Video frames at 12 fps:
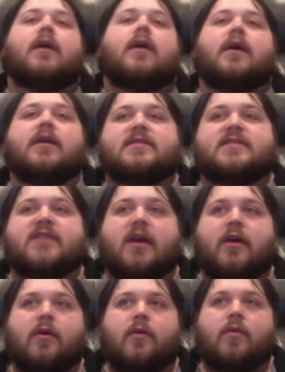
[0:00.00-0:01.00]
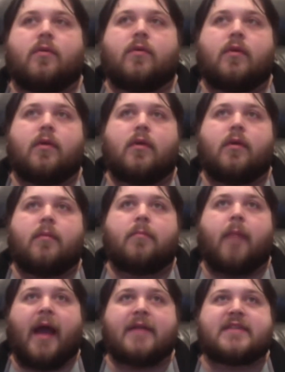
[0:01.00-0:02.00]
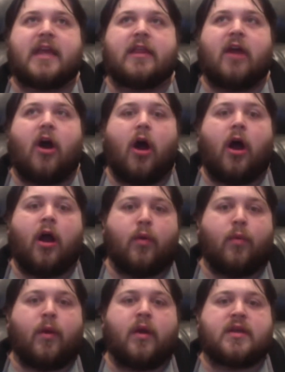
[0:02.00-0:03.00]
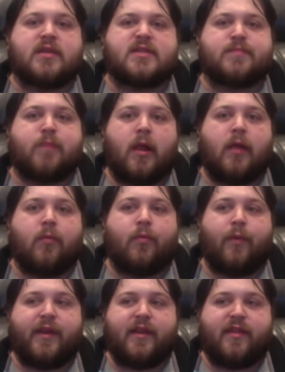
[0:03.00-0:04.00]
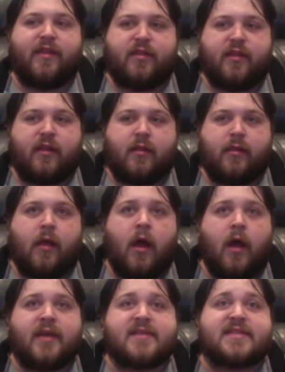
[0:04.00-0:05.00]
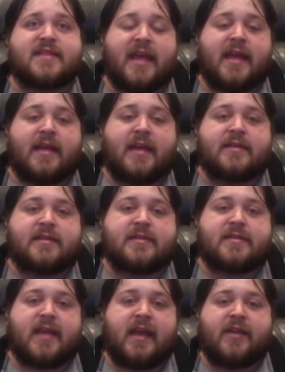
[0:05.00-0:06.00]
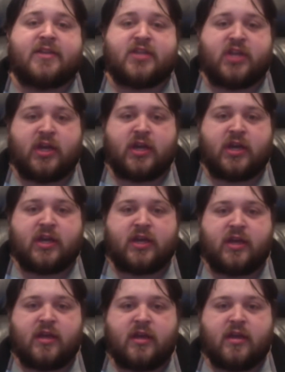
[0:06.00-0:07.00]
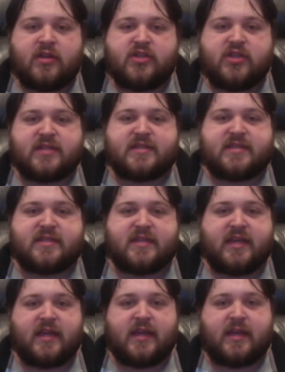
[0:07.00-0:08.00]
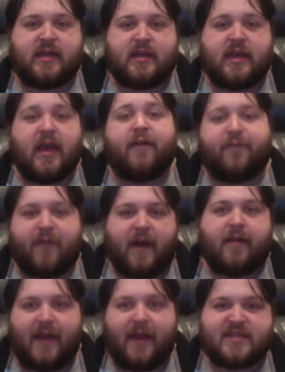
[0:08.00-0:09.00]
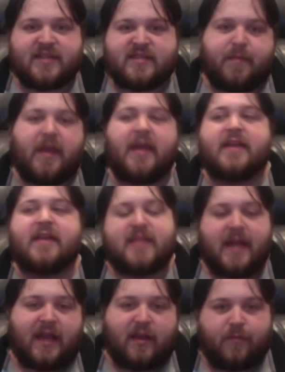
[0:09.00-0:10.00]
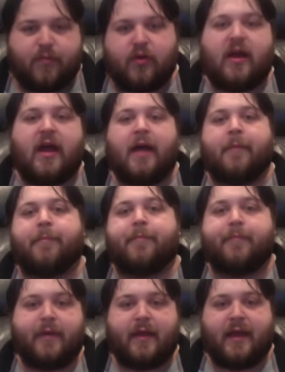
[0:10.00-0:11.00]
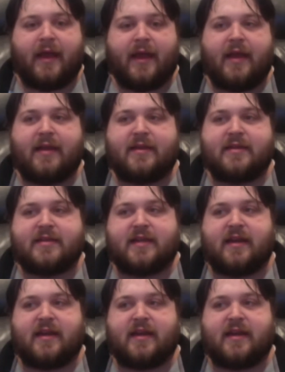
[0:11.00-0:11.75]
And so I'd say the artwork is probably one of the longest things it took just to get a finalized piece that I could put up. And